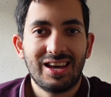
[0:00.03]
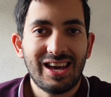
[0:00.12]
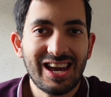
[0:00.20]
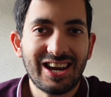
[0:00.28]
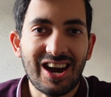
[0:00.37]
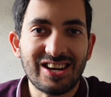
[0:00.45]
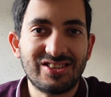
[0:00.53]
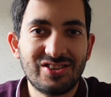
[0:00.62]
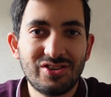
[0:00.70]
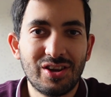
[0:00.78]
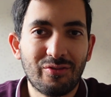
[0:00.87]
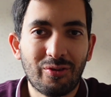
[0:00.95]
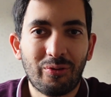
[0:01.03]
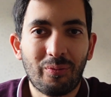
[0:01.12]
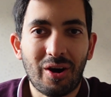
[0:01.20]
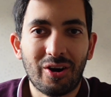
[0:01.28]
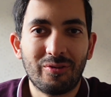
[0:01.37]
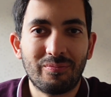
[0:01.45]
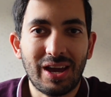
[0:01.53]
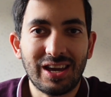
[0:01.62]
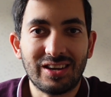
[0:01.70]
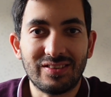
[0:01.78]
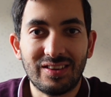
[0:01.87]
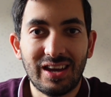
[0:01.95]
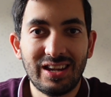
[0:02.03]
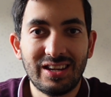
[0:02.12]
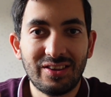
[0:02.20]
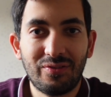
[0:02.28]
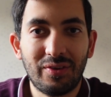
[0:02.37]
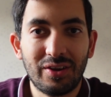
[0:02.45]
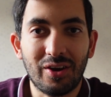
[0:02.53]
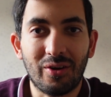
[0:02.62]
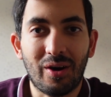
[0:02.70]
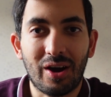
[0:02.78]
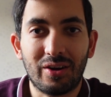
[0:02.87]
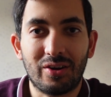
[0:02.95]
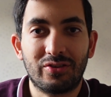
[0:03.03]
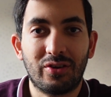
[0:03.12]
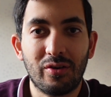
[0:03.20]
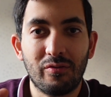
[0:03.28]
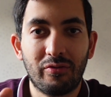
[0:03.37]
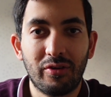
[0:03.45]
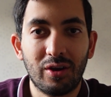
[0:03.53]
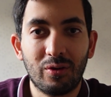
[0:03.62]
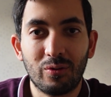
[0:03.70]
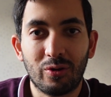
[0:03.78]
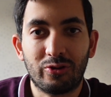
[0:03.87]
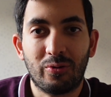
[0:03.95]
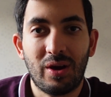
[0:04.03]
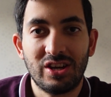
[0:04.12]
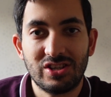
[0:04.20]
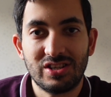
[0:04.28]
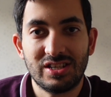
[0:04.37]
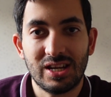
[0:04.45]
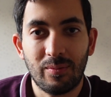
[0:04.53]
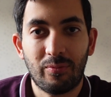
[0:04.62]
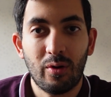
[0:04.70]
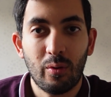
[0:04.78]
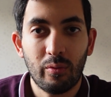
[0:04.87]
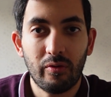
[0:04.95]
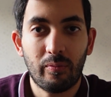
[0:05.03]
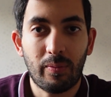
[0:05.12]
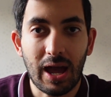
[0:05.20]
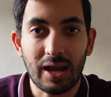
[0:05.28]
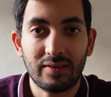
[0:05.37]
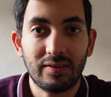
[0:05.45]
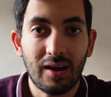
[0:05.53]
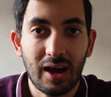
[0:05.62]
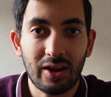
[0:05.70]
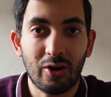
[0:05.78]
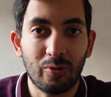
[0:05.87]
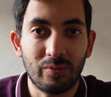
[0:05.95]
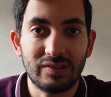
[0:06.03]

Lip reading: Hey guys, it's Gio from Smart Home Makers. In this video, I'm going to show you three cool automation tips with Plex and Home